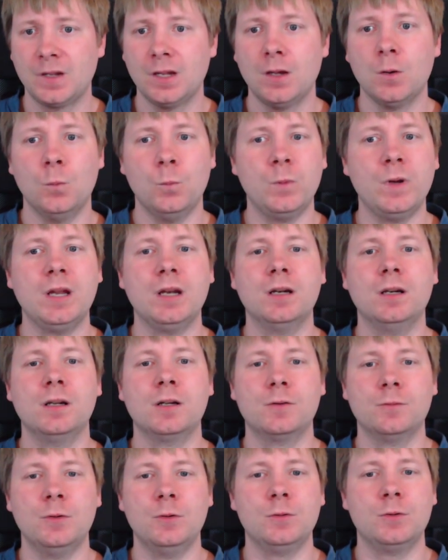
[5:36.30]
Weedle
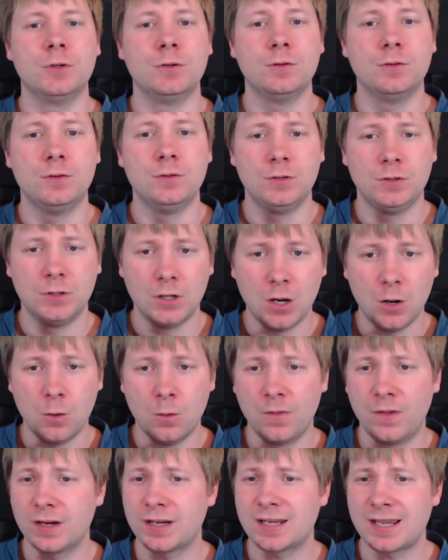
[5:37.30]
grew to
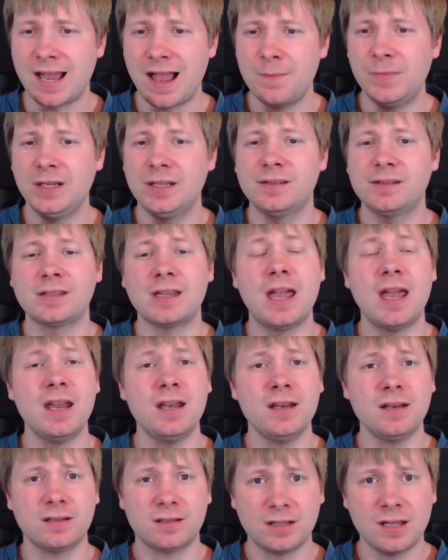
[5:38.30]
know the comings
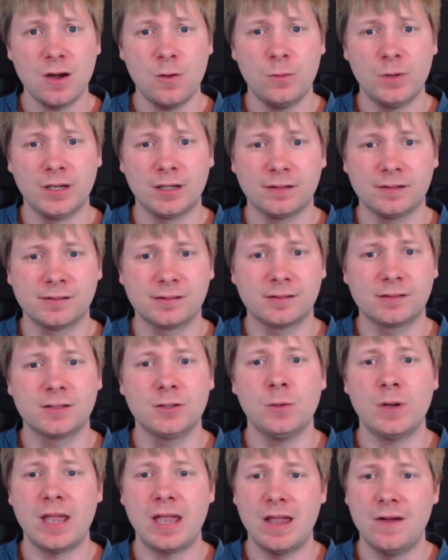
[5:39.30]
and goings
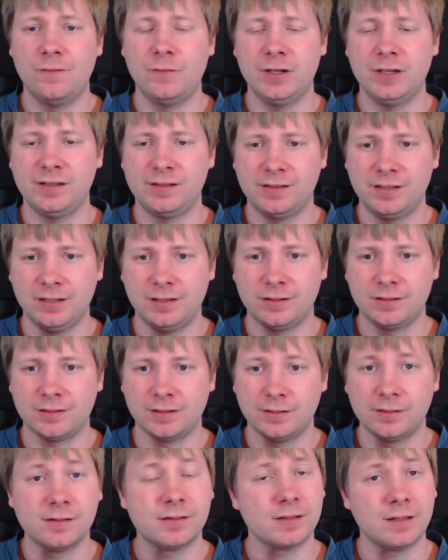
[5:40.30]
to every
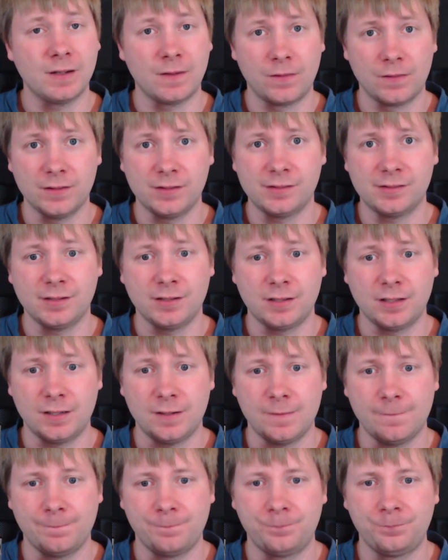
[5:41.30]
citizen in the city.
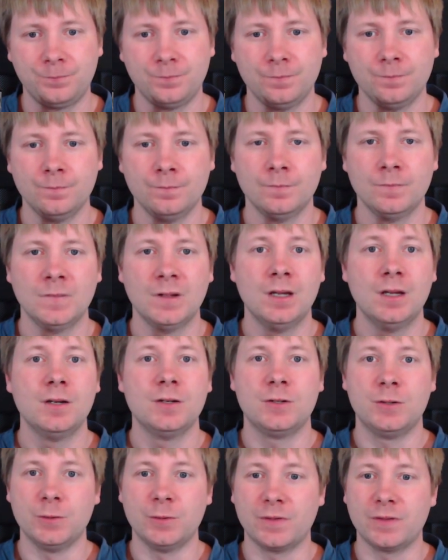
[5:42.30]

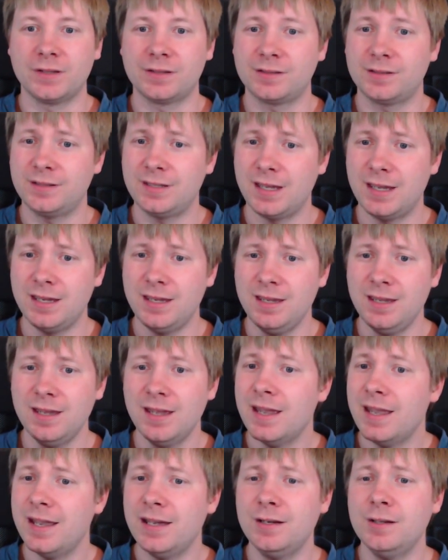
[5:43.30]
To this day,
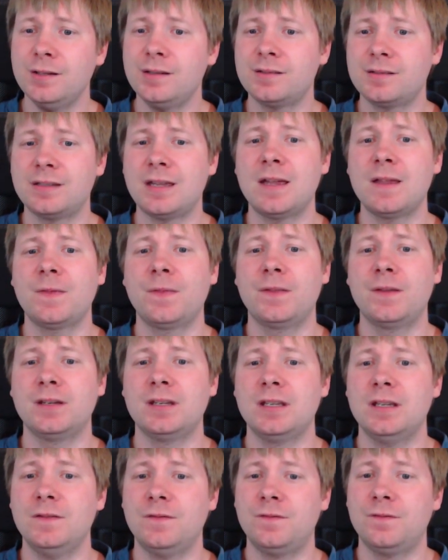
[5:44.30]
it is said
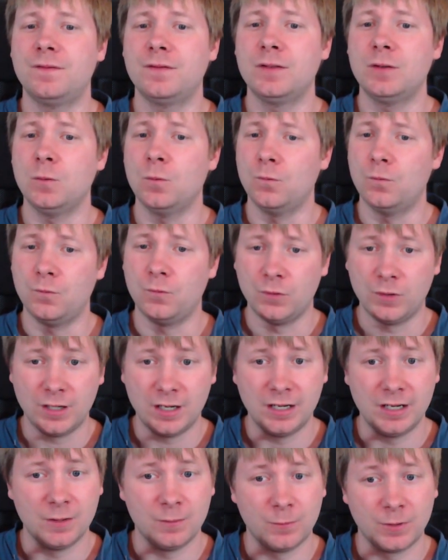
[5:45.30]
that if you
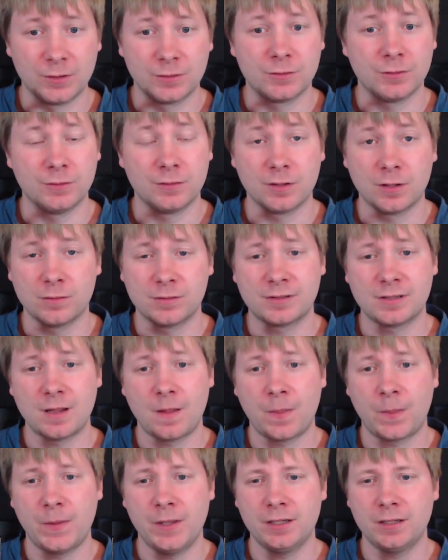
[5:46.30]
really want to know
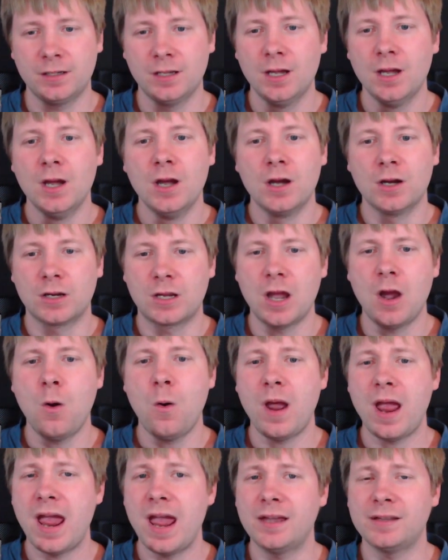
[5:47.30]
something,
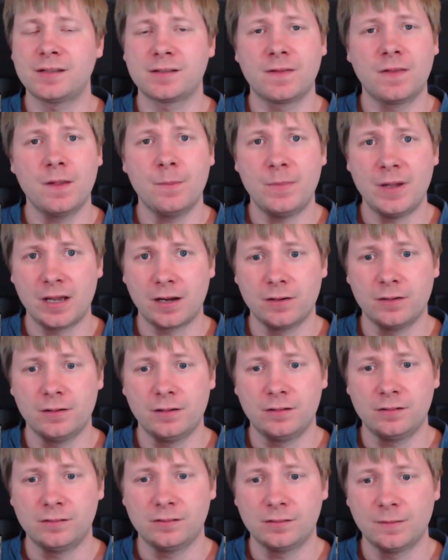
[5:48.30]
go ask the
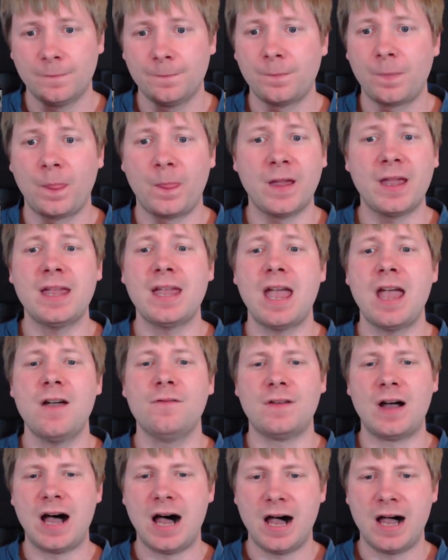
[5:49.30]
beggars. They
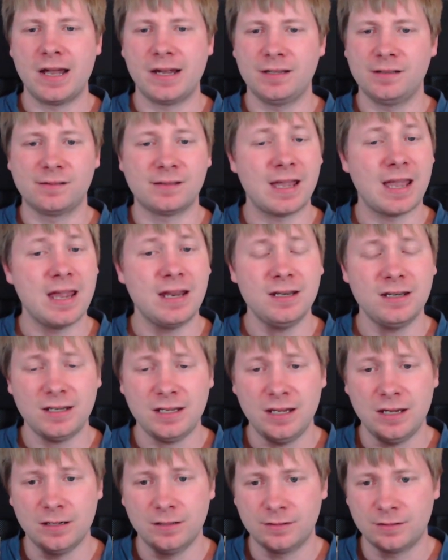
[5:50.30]
have eyes and
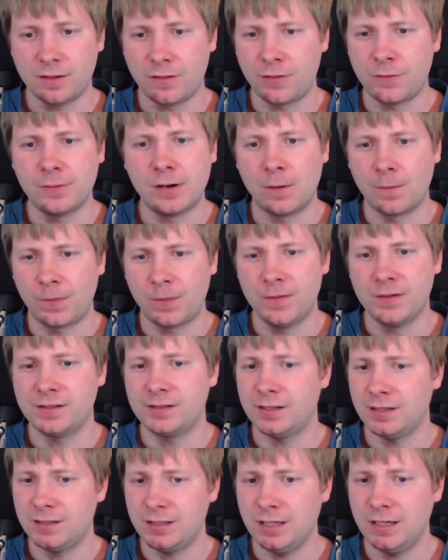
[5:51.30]
ears throughout the
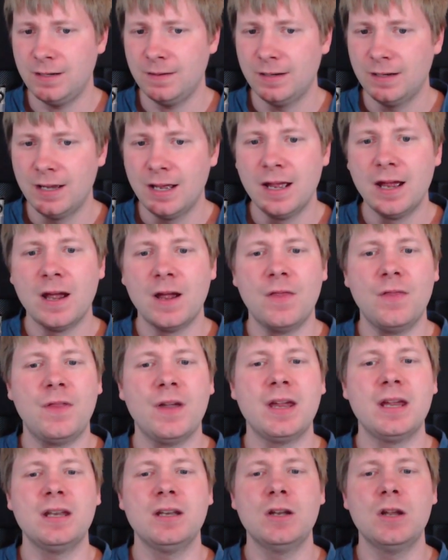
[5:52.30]
city.
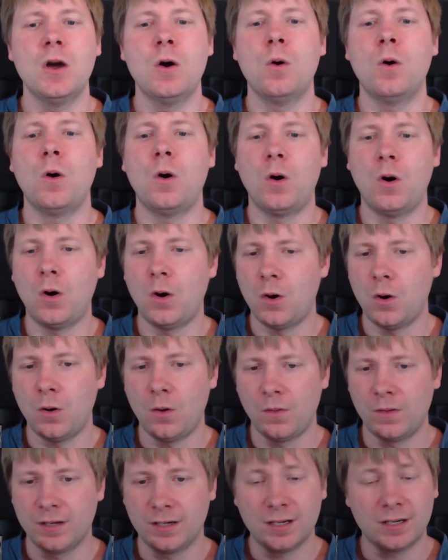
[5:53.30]
They know
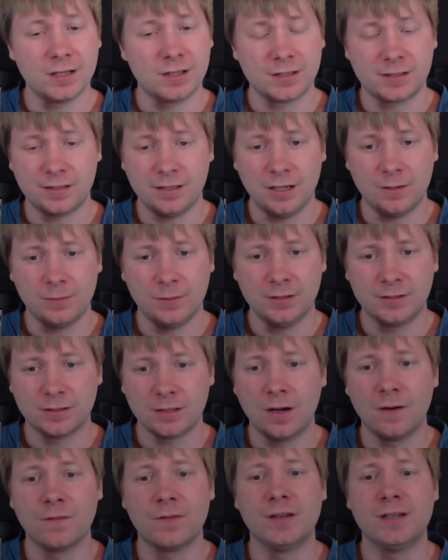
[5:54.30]
all the little secrets
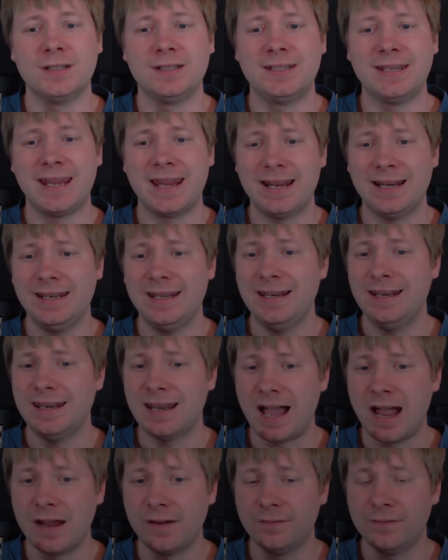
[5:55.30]
of the daily
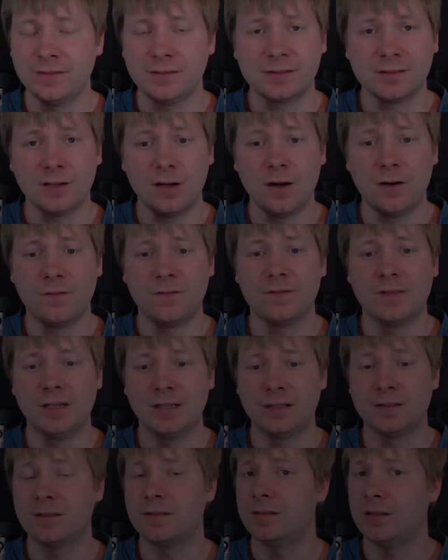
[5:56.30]
lives of
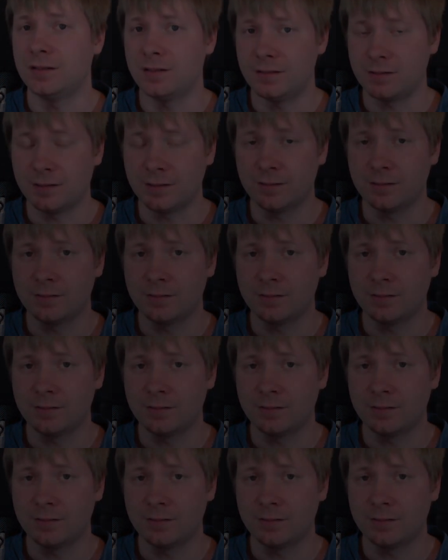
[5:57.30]
its citizens.